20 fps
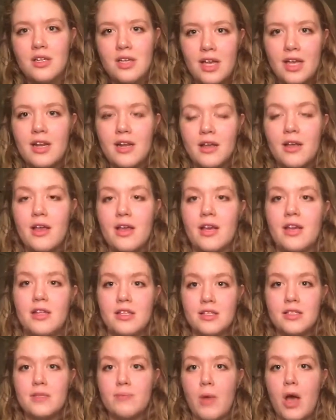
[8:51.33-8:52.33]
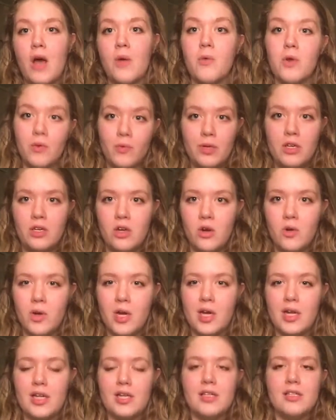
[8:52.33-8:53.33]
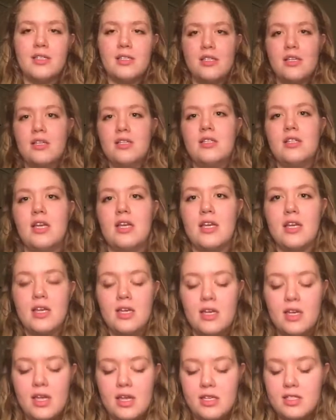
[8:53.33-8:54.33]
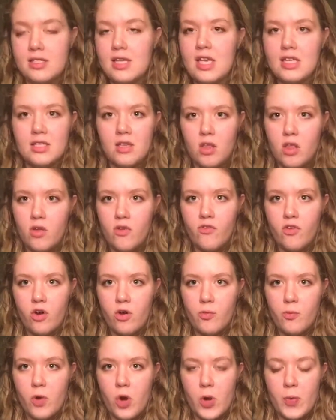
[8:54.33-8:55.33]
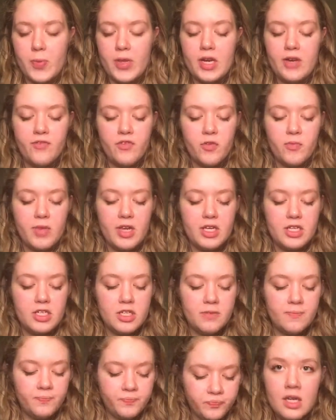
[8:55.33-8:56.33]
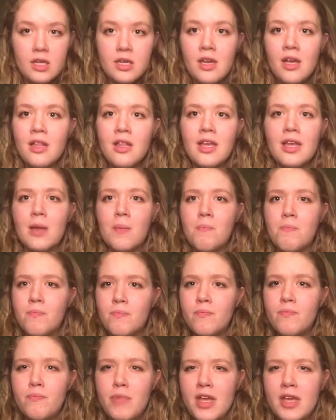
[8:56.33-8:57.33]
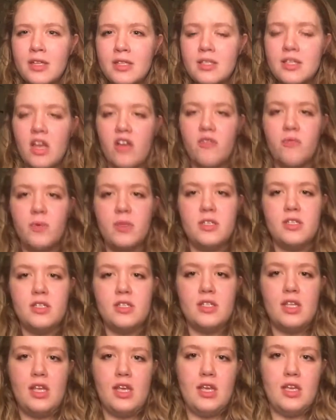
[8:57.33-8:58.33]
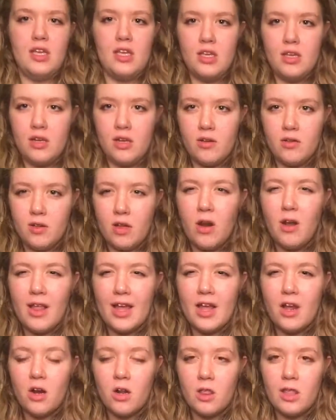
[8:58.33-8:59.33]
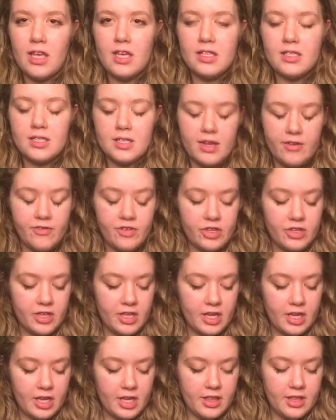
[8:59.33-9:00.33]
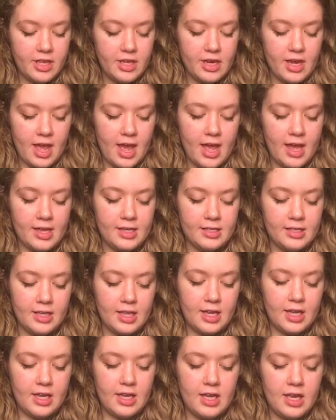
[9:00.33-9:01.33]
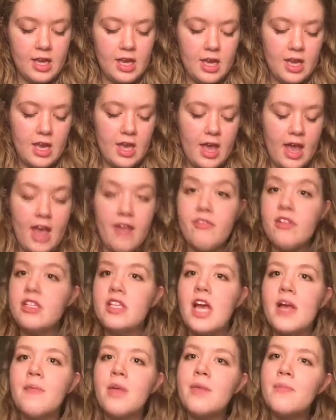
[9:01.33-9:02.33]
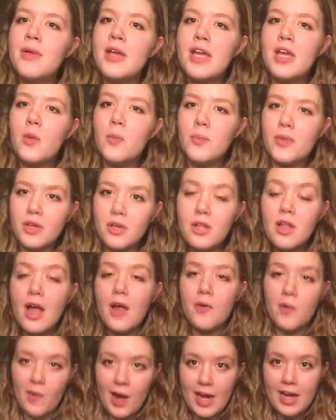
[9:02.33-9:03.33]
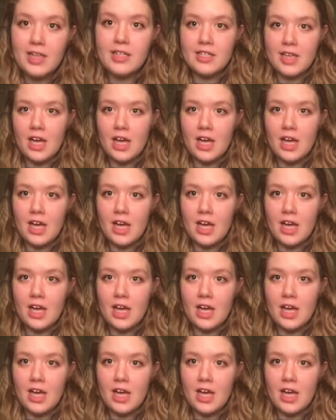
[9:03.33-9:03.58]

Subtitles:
in a spot where we know where it is, and it's like, it just has all of our apartment information, not like big stuff, but just like, you know, our lease and everything. And then it has like, every time I pay a bill, I write